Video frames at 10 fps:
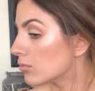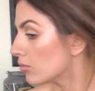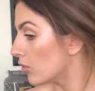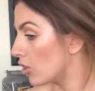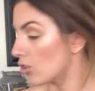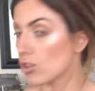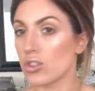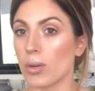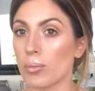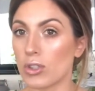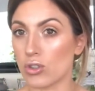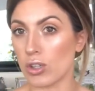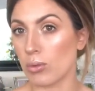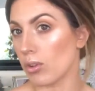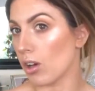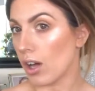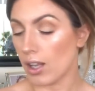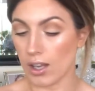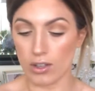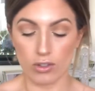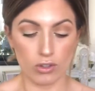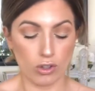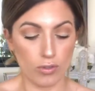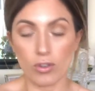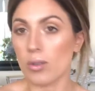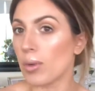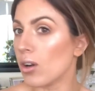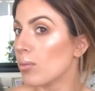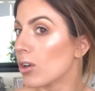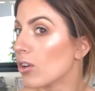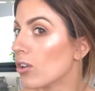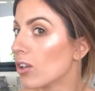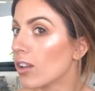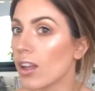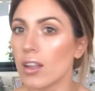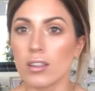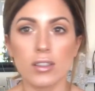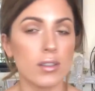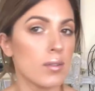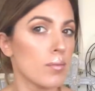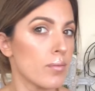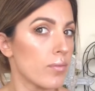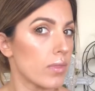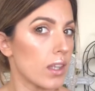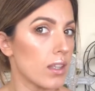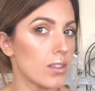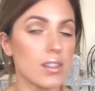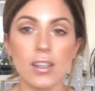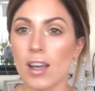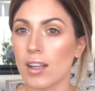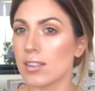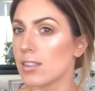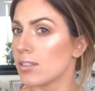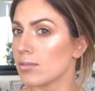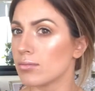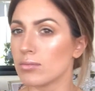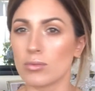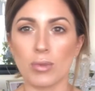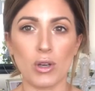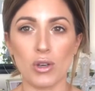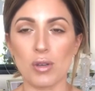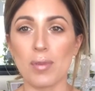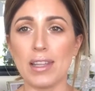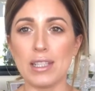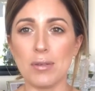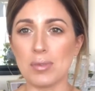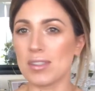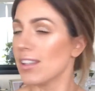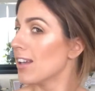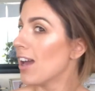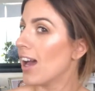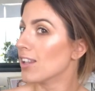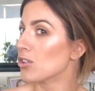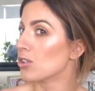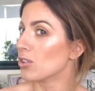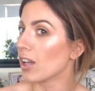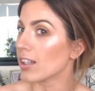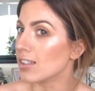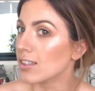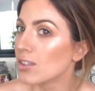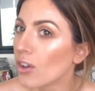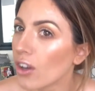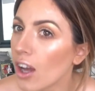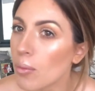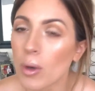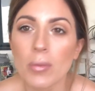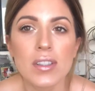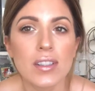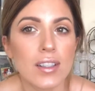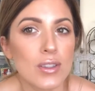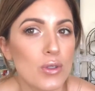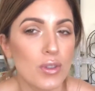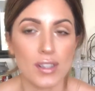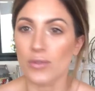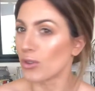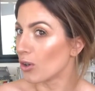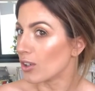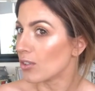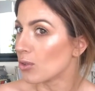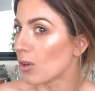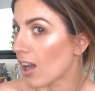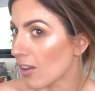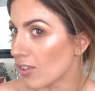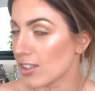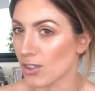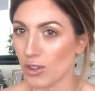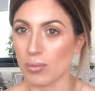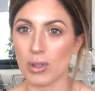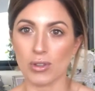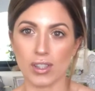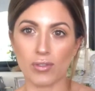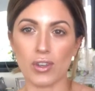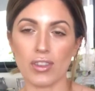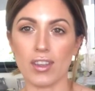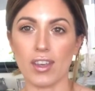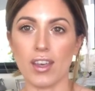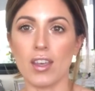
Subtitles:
You can just jump in straight with a highlighter and go for it. Oh my god, look at that. It is nuts. Oh my god, look at my lips. I literally look like a disco. I promise it doesn't look this full on in real life. It's only because I've got the